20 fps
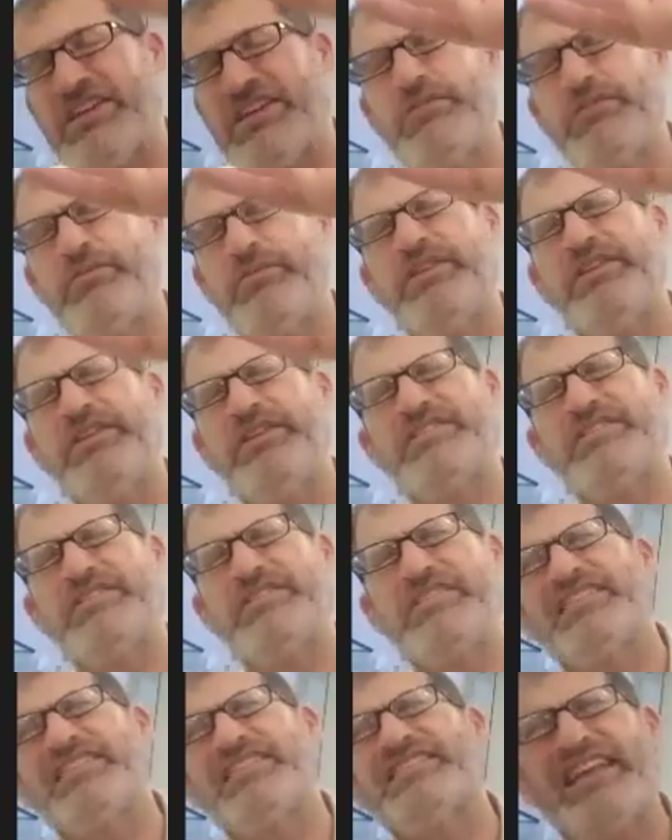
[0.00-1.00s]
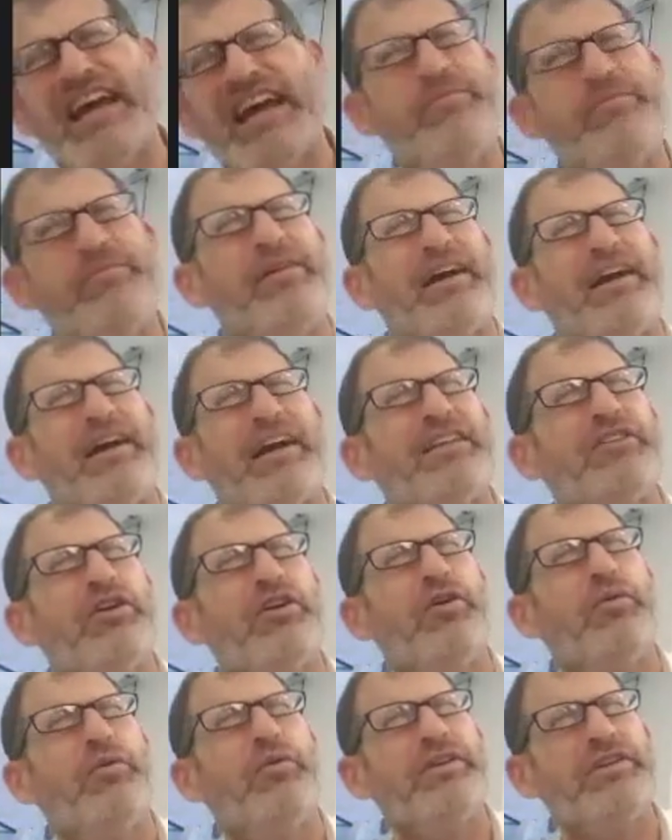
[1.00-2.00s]
back in the halacha we discussed
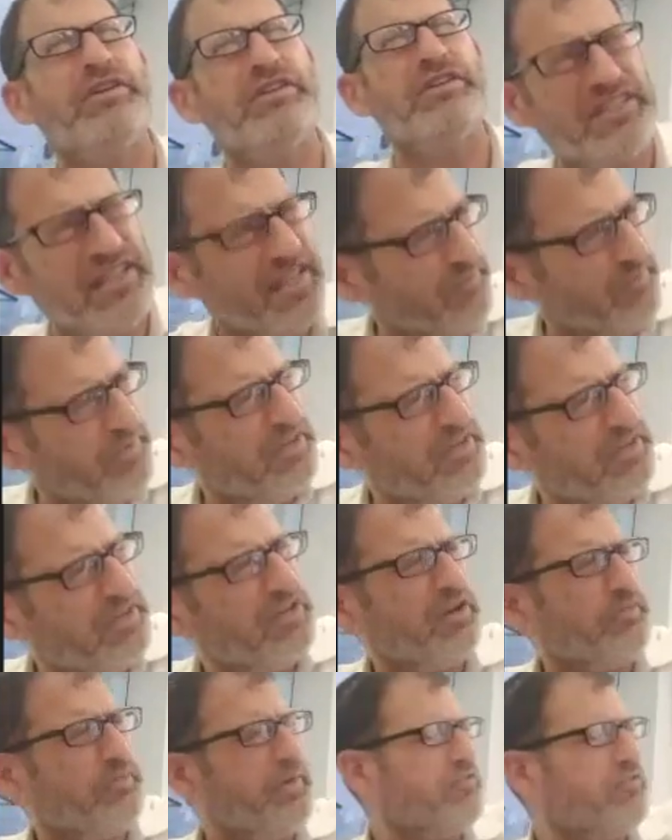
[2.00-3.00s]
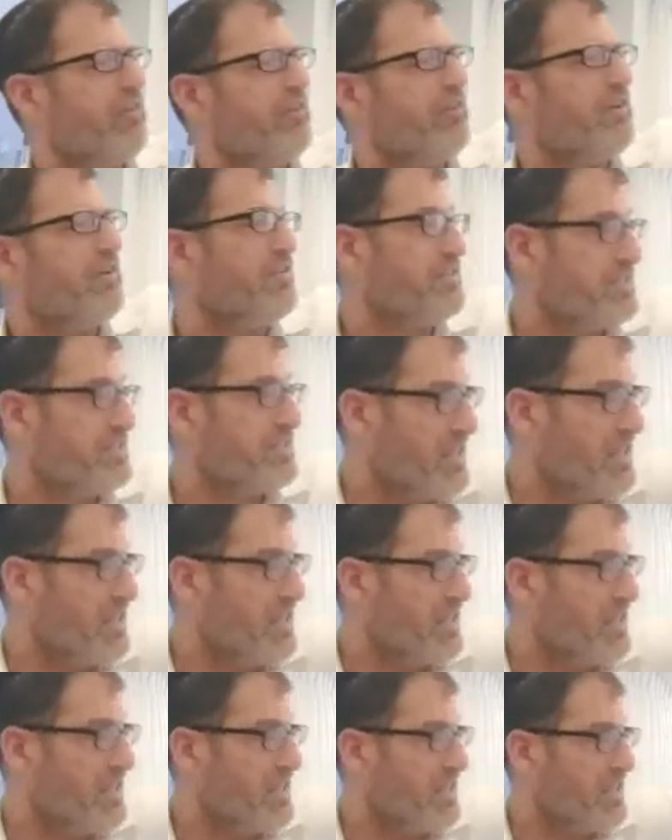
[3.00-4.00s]
Yam HaGadol. When you go to the
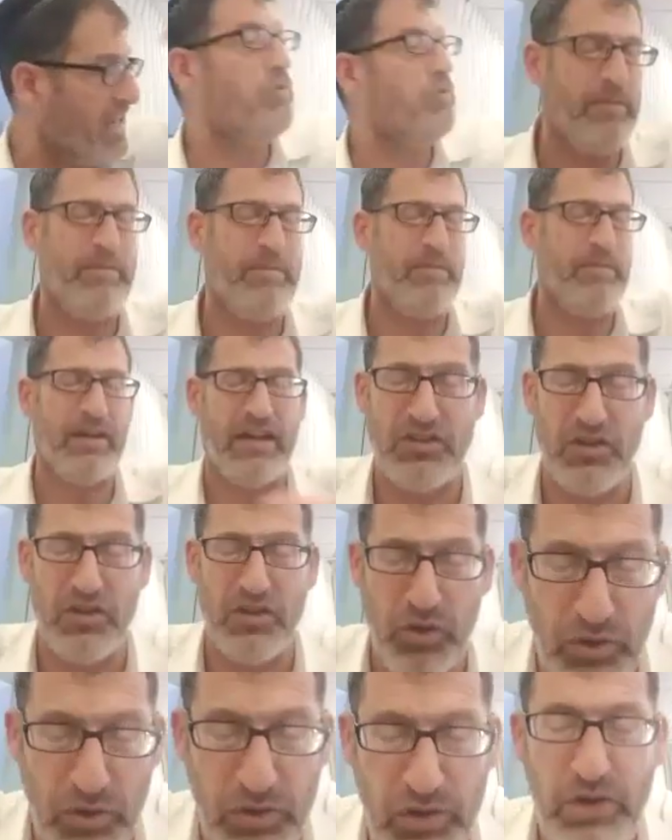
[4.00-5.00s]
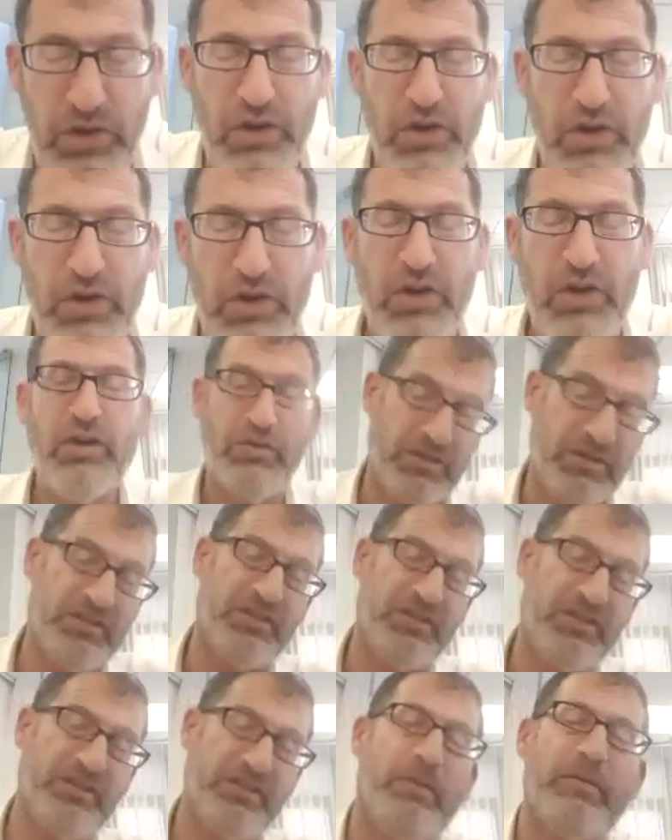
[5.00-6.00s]
Mediterranean, you say Ose Yam HaGadol,
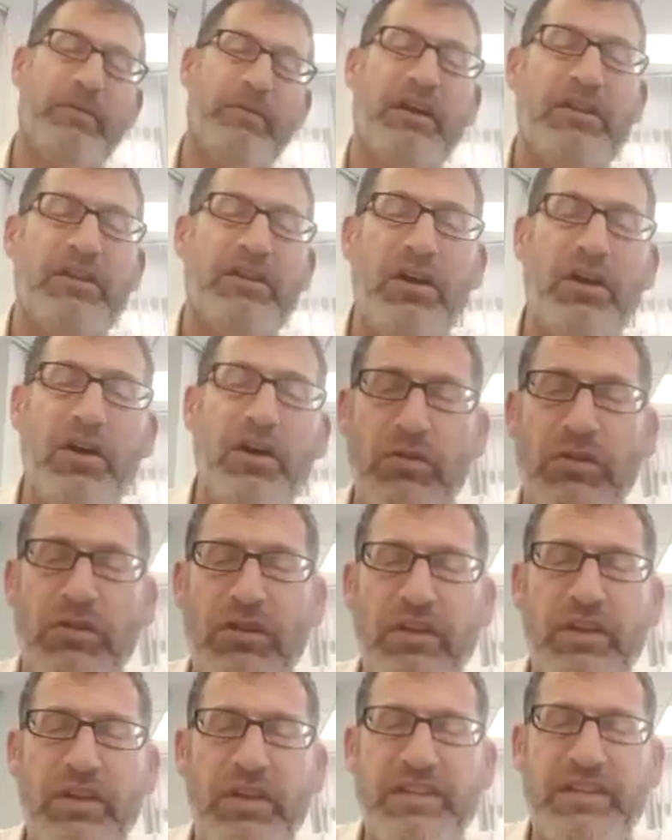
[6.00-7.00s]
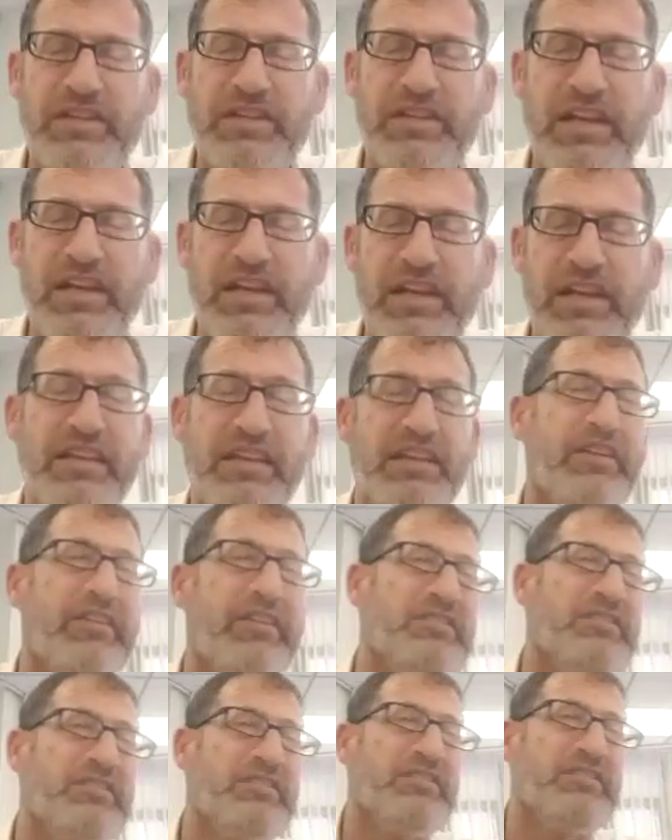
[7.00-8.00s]
because it's Yam HaGadol.
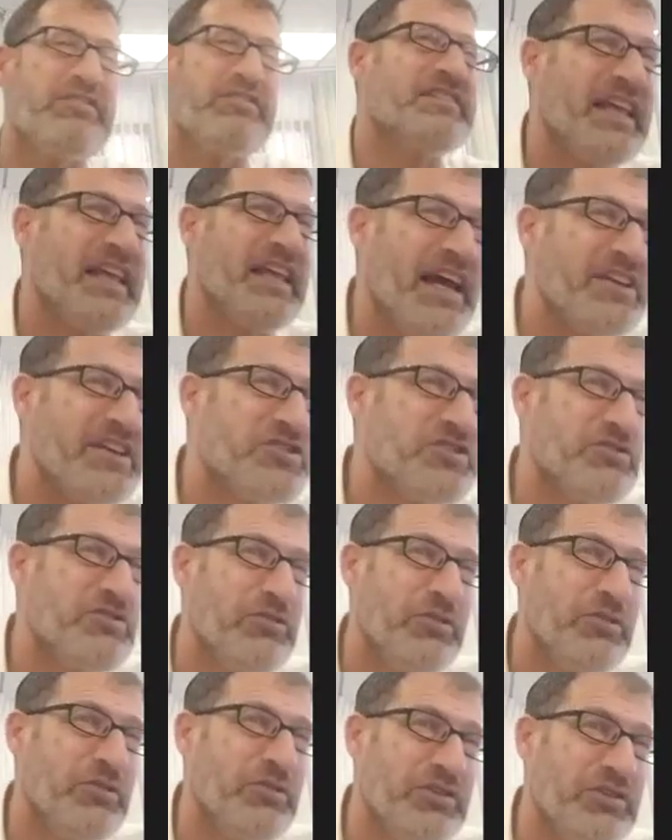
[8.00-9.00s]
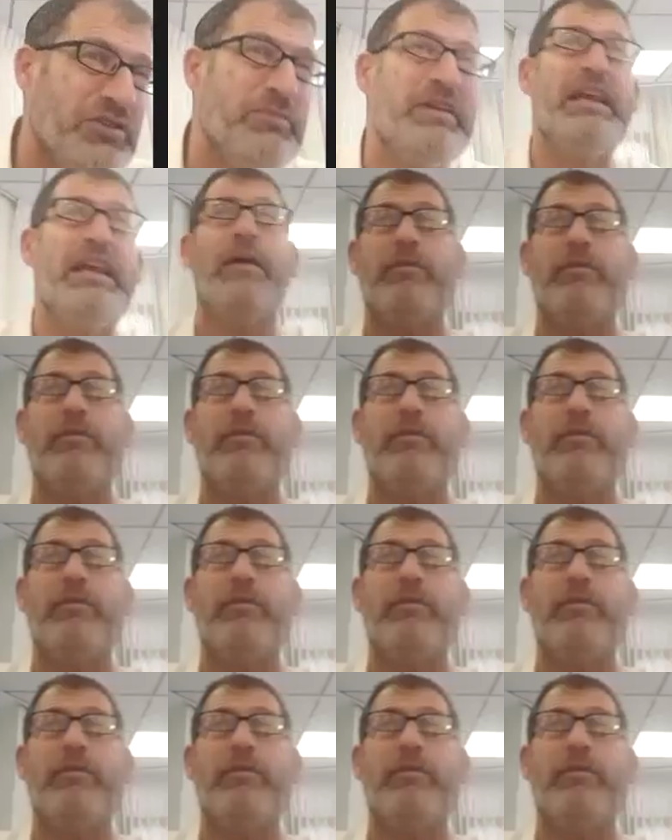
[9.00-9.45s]
It's connected to Israel in stature.